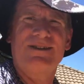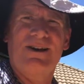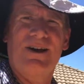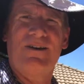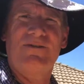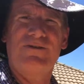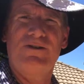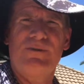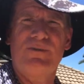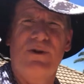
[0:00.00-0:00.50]
so a
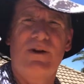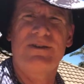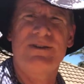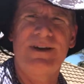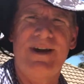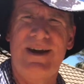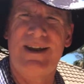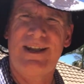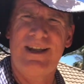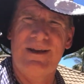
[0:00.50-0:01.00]
few more
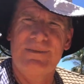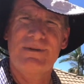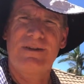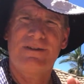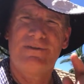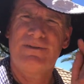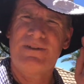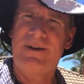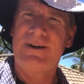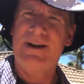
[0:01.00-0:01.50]
tidy ups at
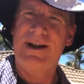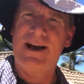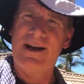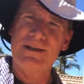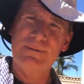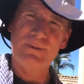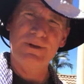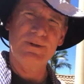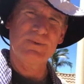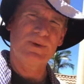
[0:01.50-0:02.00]
the front of the
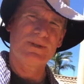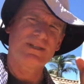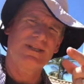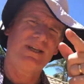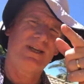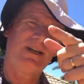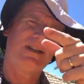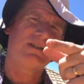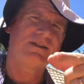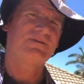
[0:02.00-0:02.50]
house because once
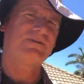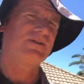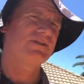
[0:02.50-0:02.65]
again, it's the